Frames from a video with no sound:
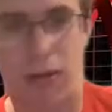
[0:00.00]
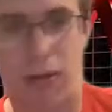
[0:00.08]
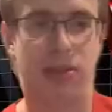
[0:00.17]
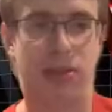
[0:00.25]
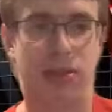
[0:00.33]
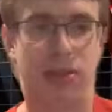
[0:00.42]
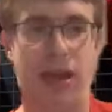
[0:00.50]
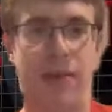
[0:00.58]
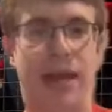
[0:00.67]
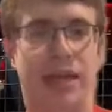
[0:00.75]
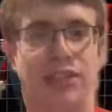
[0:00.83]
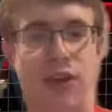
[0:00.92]
Okay, I'm back.
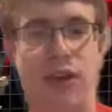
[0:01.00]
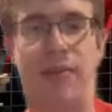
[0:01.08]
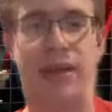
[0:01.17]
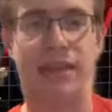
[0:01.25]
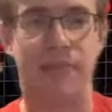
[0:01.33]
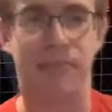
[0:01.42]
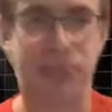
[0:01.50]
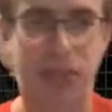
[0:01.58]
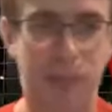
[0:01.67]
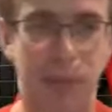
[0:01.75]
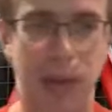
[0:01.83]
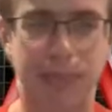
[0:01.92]
Sorry about that.
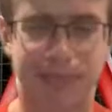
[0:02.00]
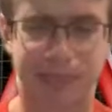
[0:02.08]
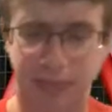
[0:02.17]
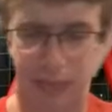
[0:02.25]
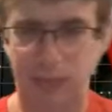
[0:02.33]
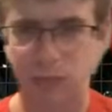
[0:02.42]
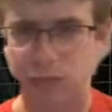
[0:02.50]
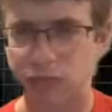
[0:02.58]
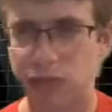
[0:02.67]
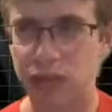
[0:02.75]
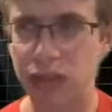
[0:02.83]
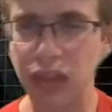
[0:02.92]
But
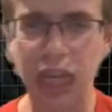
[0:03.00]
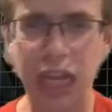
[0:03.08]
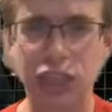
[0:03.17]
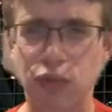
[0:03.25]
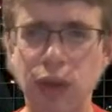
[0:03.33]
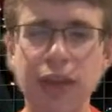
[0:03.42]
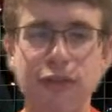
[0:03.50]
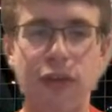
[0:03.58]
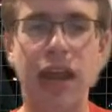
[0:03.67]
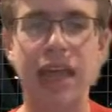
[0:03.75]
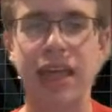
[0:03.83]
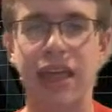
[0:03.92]
it's really
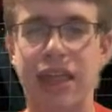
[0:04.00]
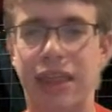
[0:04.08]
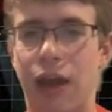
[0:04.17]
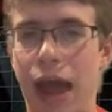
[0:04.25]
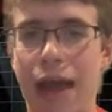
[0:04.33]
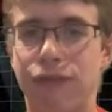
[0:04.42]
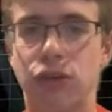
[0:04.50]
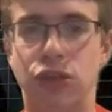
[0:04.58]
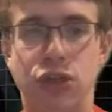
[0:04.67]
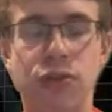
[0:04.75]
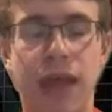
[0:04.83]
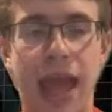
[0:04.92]
funny that after
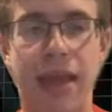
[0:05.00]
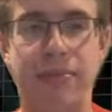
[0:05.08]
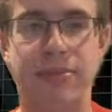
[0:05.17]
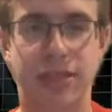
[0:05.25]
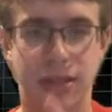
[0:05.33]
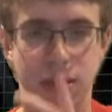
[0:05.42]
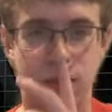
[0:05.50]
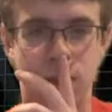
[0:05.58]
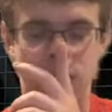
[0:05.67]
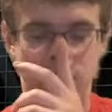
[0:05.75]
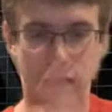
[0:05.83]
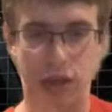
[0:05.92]
2 games,
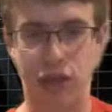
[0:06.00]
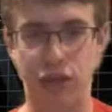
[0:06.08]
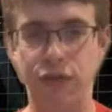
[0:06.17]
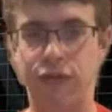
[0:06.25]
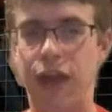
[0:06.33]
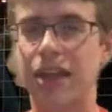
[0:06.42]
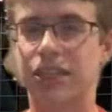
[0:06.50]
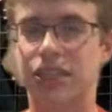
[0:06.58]
you've got